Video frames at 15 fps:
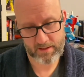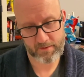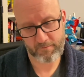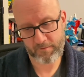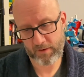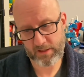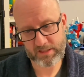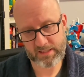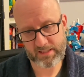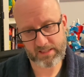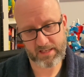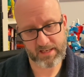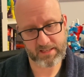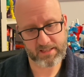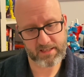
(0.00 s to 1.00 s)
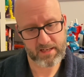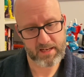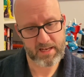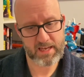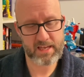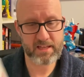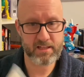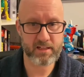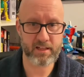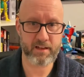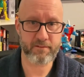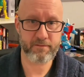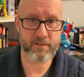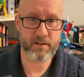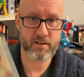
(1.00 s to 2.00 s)
First is this
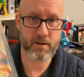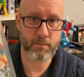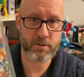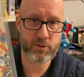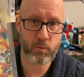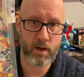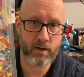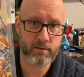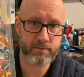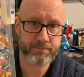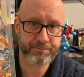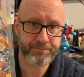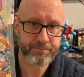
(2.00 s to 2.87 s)
Heathcliff, number 12.